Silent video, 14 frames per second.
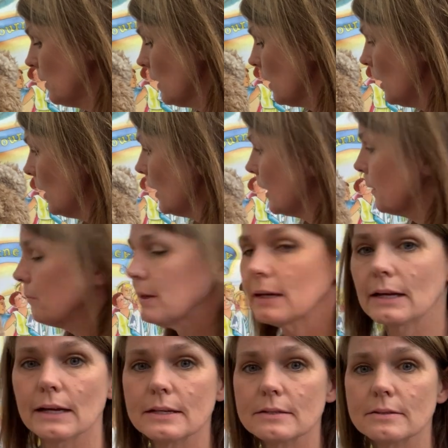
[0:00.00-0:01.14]
we are,
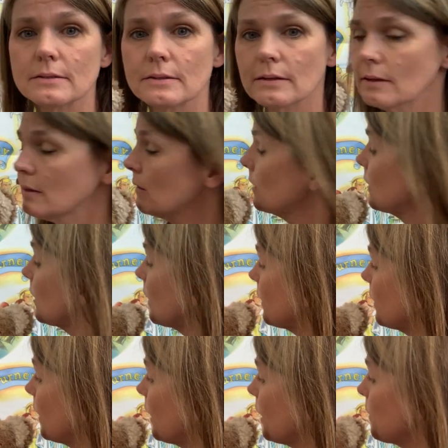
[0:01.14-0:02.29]
because
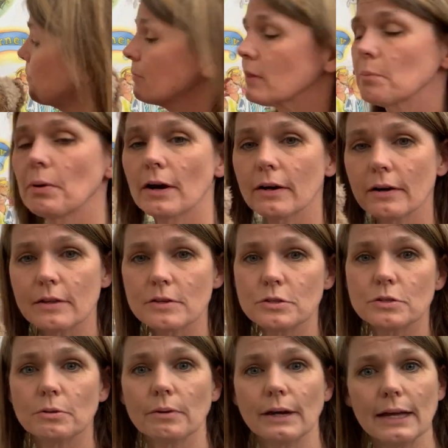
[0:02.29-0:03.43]
part of the
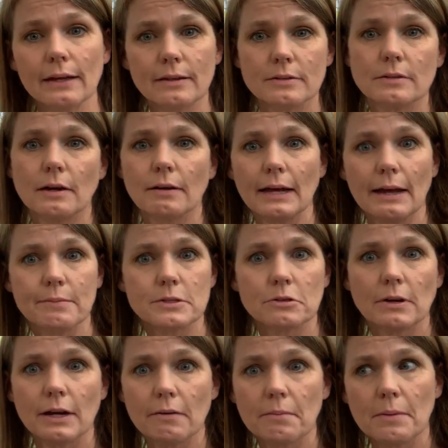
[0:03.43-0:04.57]
story, sorry, I was
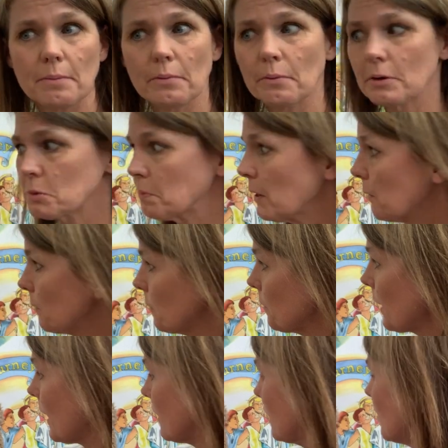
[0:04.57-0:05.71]
trying to remember which part we were
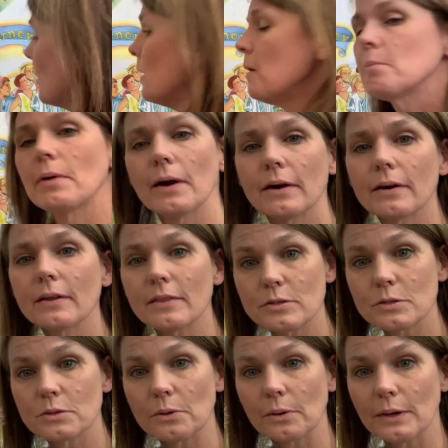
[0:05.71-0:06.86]
at. Part of the
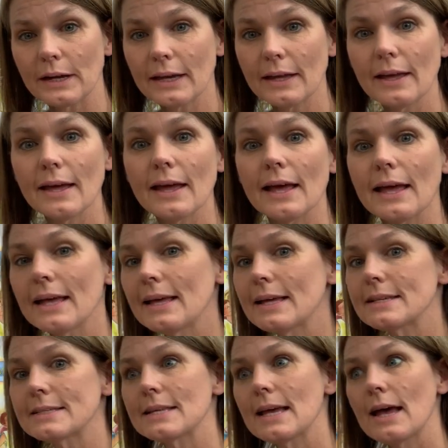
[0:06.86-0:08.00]
story
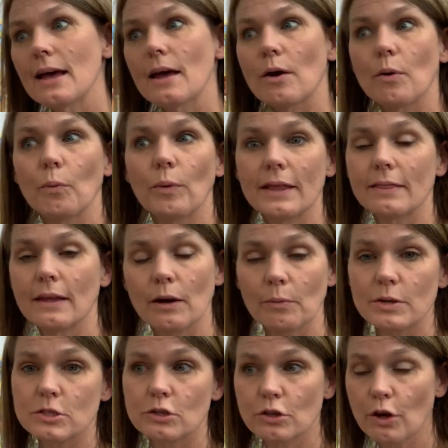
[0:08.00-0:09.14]
is when there
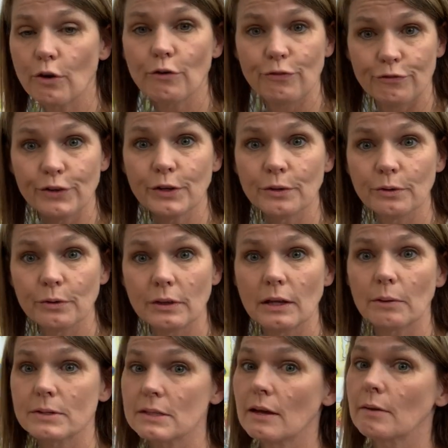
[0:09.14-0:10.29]
was no food,
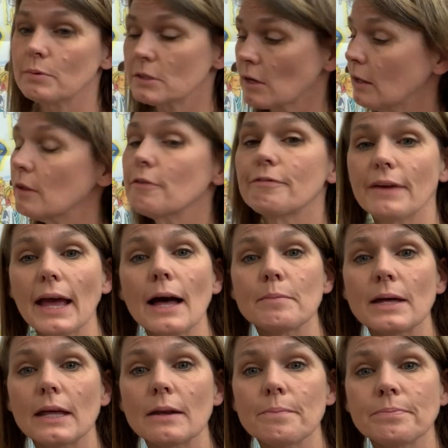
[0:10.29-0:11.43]
it was called a
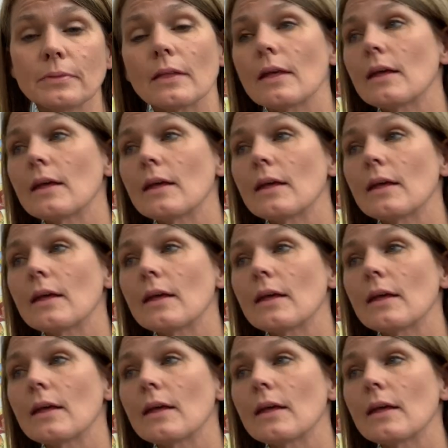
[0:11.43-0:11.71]
famine.